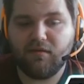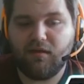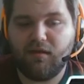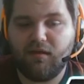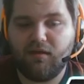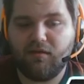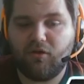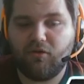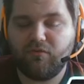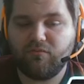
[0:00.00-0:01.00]

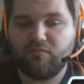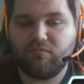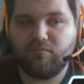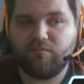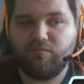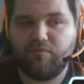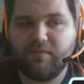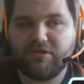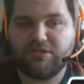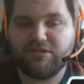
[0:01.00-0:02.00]
Also, pretty
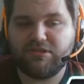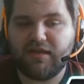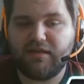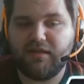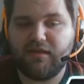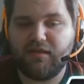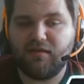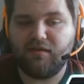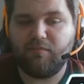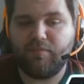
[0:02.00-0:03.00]
much checking,